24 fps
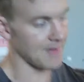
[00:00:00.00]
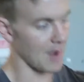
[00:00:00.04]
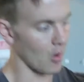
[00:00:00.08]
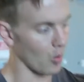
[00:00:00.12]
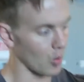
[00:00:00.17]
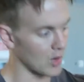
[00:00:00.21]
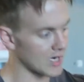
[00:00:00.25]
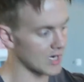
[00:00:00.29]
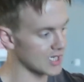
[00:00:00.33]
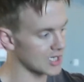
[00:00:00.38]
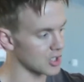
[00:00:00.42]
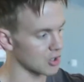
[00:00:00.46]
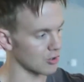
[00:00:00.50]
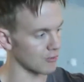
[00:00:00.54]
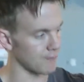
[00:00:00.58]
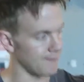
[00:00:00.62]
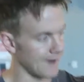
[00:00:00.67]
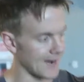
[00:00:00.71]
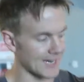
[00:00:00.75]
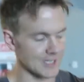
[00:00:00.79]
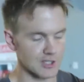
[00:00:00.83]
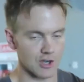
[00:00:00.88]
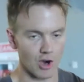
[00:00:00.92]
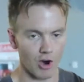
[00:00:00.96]
that wind chill
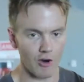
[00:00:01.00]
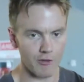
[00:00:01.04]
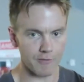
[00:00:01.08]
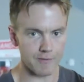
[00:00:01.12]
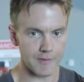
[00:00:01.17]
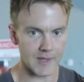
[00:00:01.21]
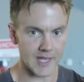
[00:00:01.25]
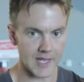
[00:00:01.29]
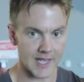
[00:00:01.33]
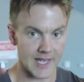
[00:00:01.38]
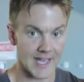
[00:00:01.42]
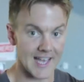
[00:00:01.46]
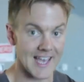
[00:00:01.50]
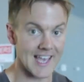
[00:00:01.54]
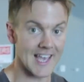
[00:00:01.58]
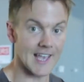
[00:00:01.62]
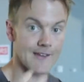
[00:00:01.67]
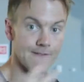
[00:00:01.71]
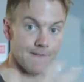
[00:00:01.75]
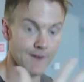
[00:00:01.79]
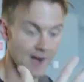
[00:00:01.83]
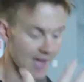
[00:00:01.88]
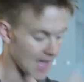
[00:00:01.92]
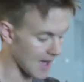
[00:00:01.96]
factor off me
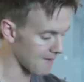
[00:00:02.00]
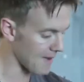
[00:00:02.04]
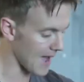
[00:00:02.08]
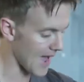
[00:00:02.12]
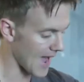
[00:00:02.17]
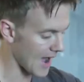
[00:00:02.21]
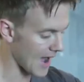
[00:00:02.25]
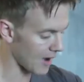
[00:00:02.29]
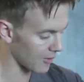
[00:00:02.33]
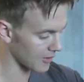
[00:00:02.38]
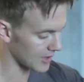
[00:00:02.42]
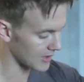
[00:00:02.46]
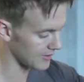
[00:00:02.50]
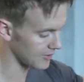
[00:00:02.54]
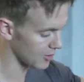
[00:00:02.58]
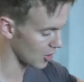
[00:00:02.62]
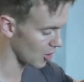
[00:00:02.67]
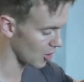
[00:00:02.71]
if I am out in the